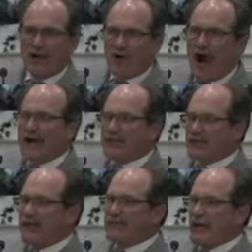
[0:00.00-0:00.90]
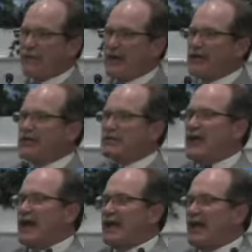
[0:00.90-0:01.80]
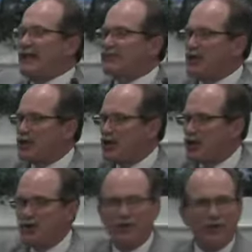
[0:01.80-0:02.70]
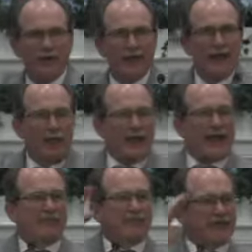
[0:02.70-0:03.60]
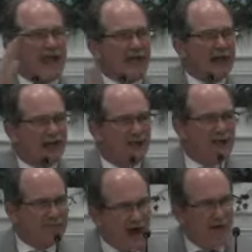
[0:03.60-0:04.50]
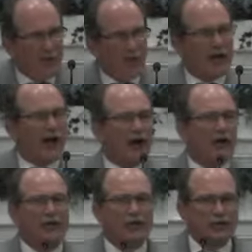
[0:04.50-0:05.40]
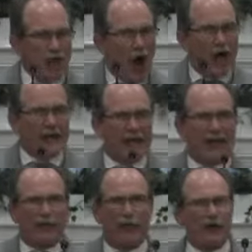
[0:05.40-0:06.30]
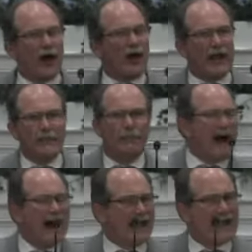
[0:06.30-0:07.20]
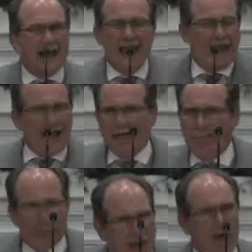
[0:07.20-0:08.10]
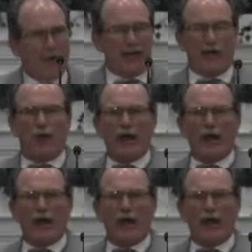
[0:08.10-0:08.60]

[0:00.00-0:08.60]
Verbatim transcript: Christ lives in me just like He lives in you. We have the same Heavenly Father. We are joined together. We are a body and a building.